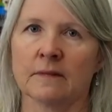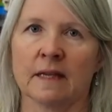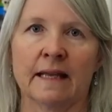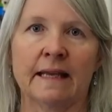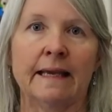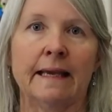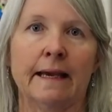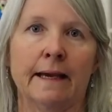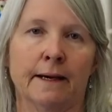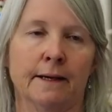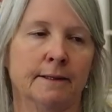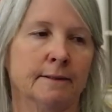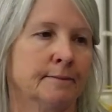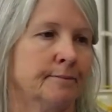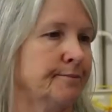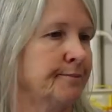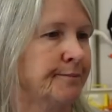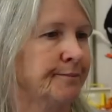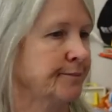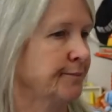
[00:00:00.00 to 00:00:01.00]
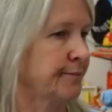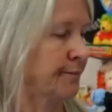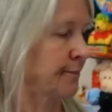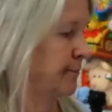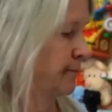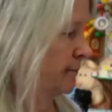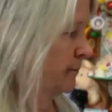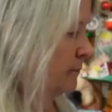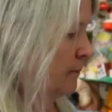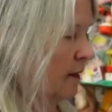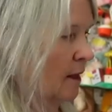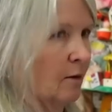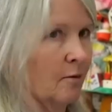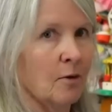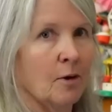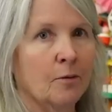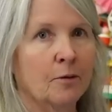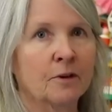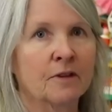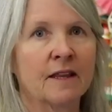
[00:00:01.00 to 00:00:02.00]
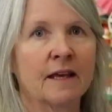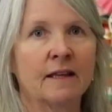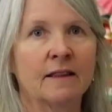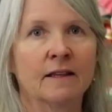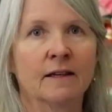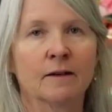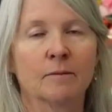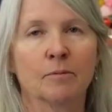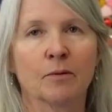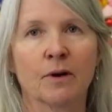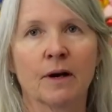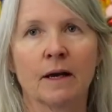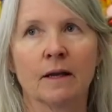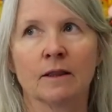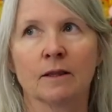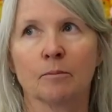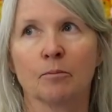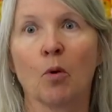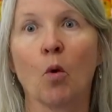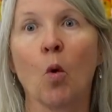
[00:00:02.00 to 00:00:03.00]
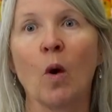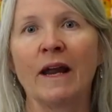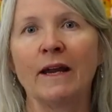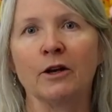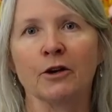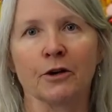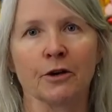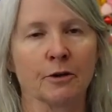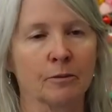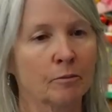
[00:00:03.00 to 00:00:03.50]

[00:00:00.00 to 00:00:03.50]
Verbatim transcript: Yeah. What were they? The brand Pointer.